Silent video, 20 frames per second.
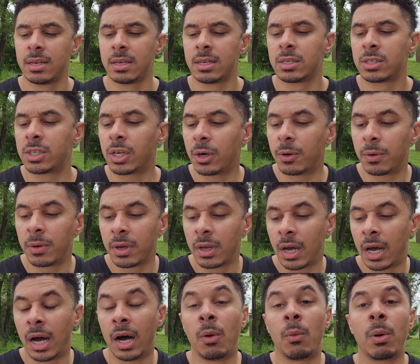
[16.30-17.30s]
So
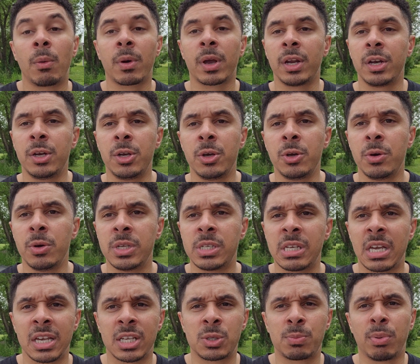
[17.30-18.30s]
what we're gonna do is
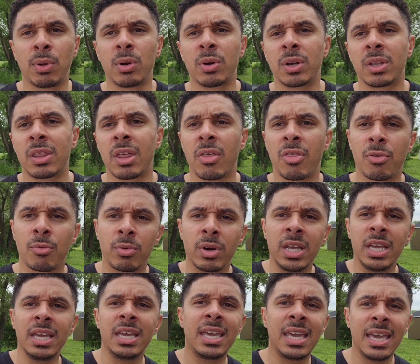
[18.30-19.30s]
exploring the
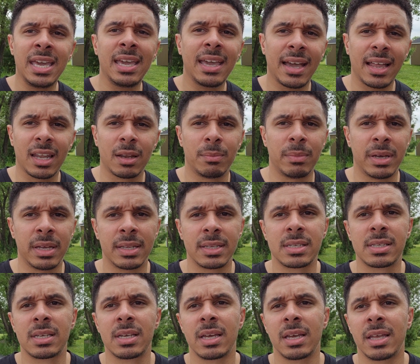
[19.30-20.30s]
three key
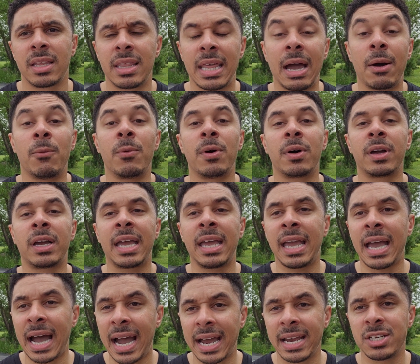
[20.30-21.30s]
elements that will
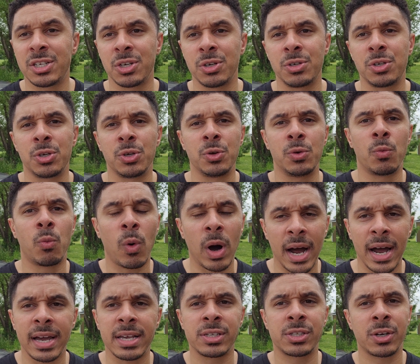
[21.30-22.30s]
guide you to
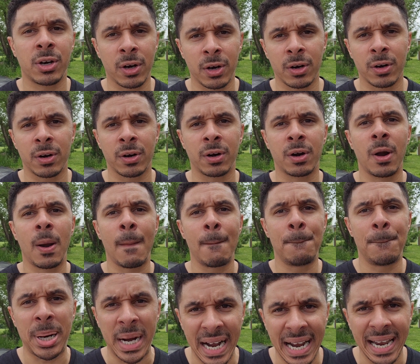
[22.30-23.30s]
wise car
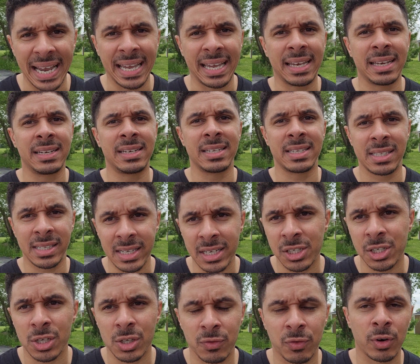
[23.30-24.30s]
buying
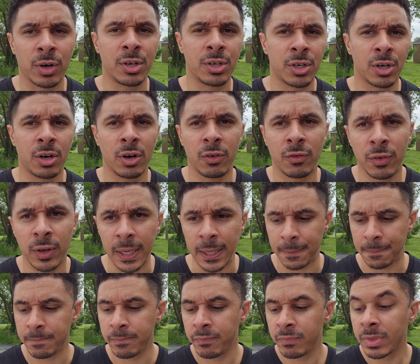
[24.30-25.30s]
decisions for your Turo fleet.
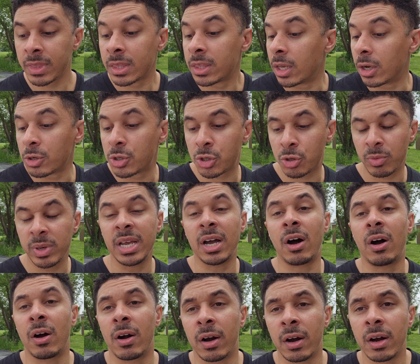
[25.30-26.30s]
Those three
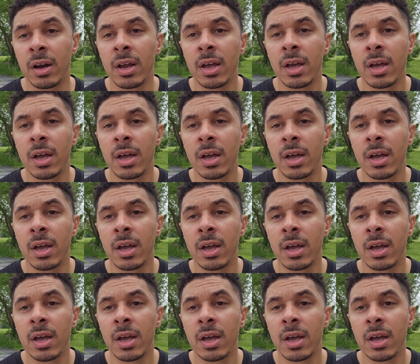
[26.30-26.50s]
are